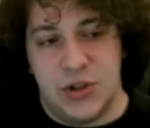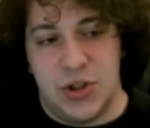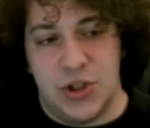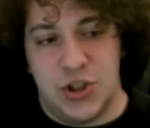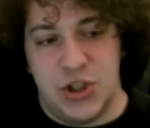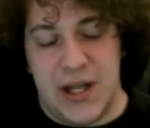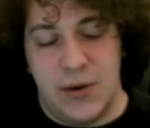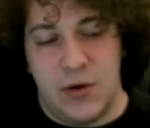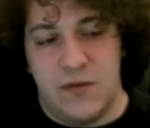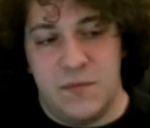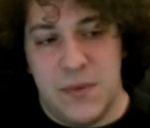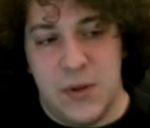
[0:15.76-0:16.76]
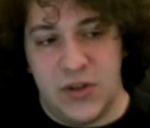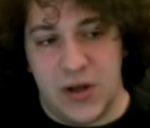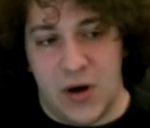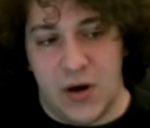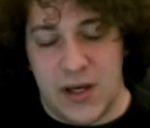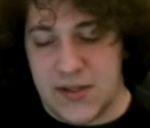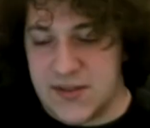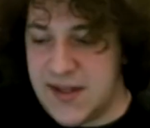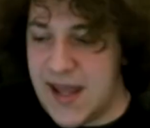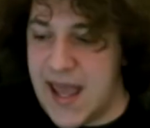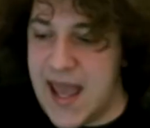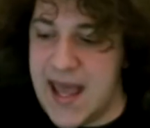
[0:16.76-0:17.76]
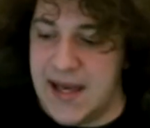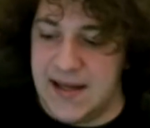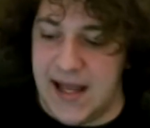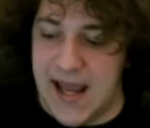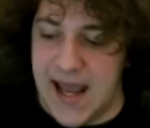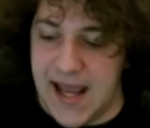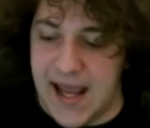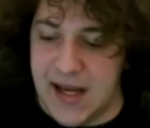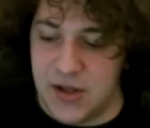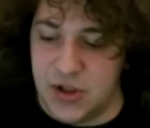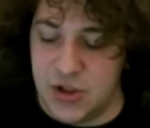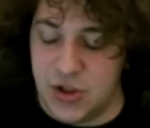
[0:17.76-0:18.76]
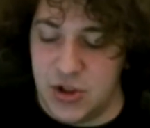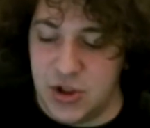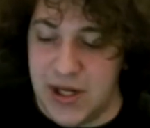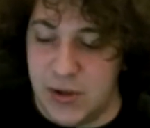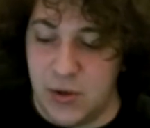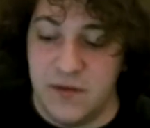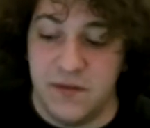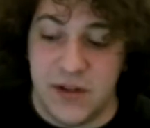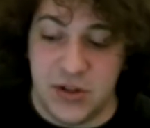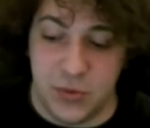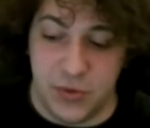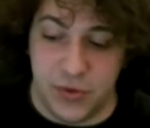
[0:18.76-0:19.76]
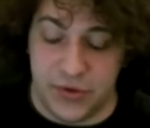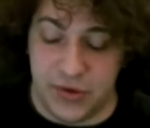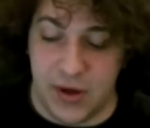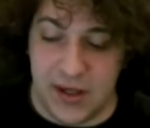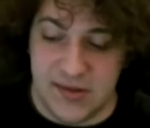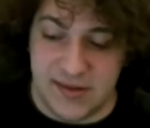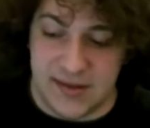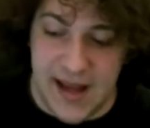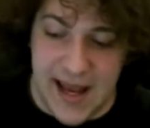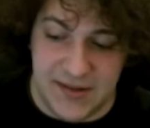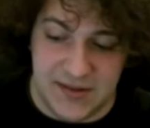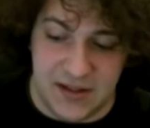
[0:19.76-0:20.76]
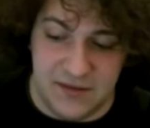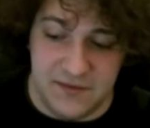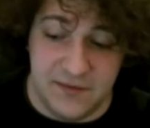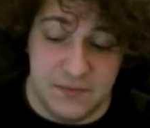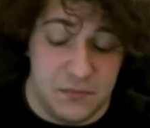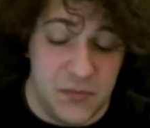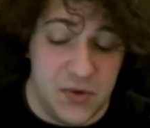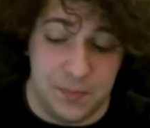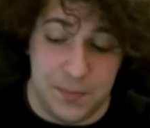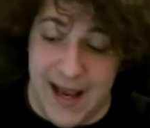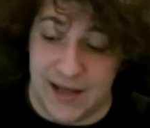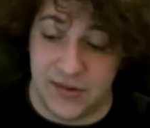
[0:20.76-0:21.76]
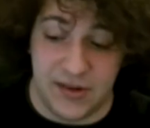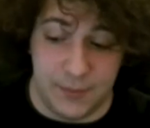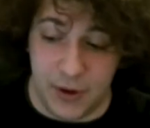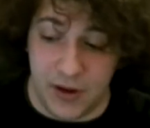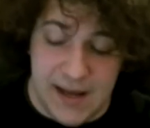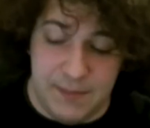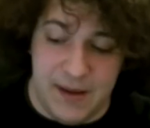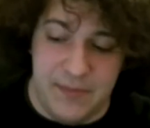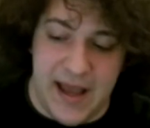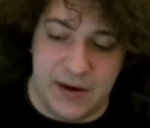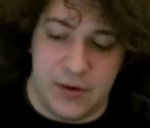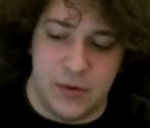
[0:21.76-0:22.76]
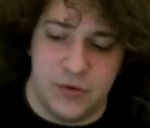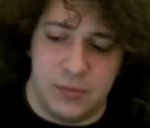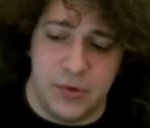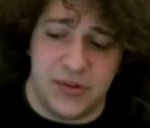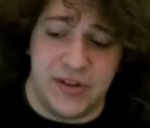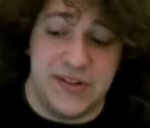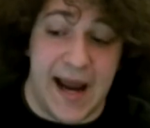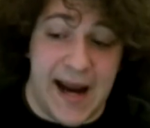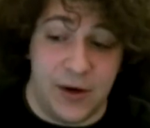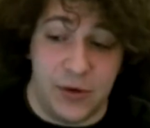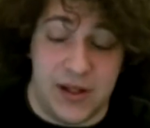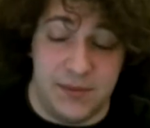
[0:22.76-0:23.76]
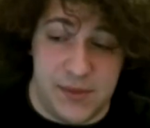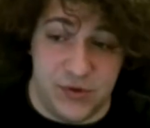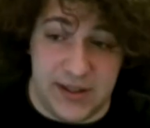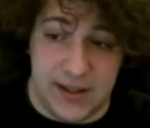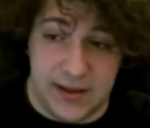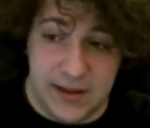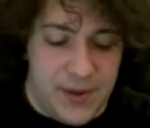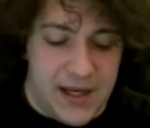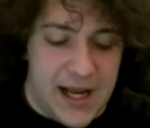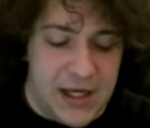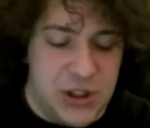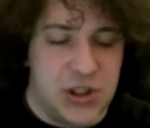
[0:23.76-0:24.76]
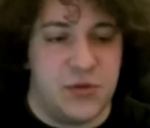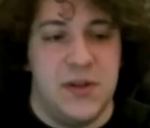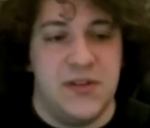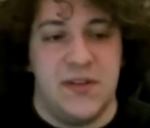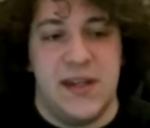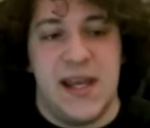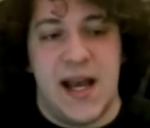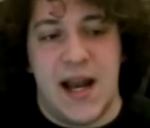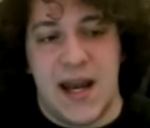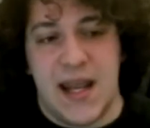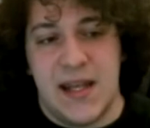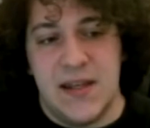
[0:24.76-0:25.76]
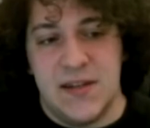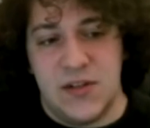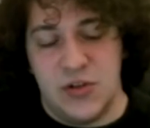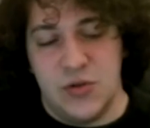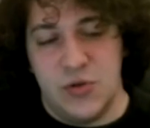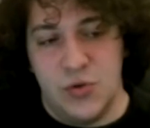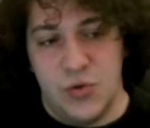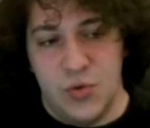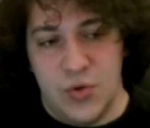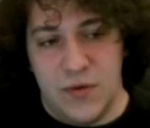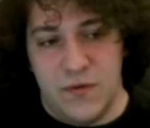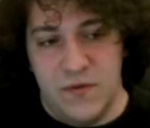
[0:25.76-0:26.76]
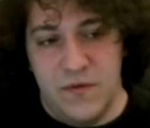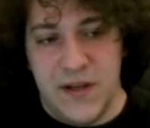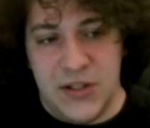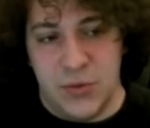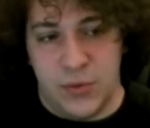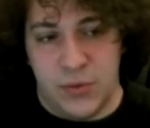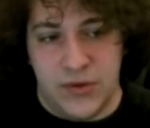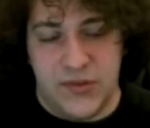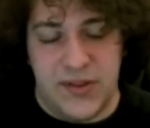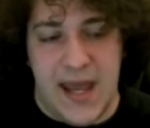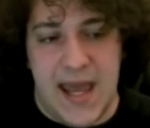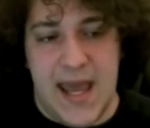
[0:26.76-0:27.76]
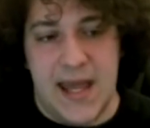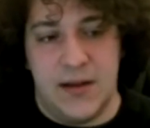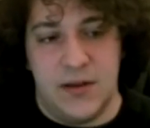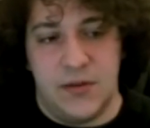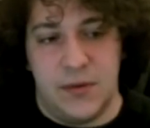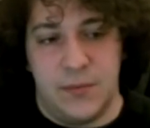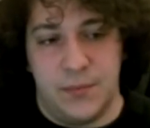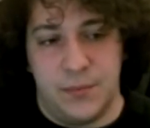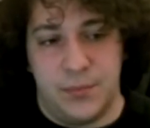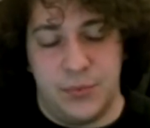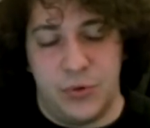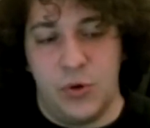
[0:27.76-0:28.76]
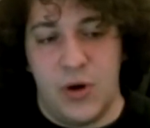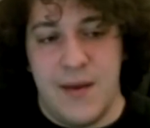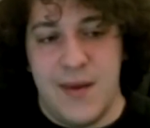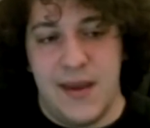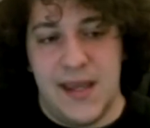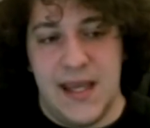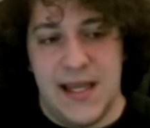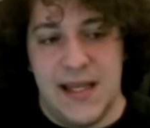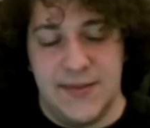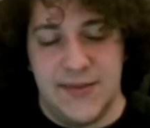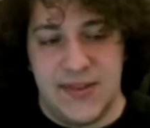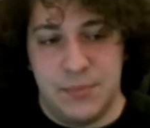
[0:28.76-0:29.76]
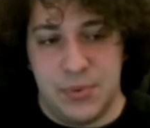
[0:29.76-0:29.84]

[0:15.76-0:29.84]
generative music artist and a generative visuals artist as of this past summer. My background's almost entirely in music, but I just recently got into visuals and programming in C++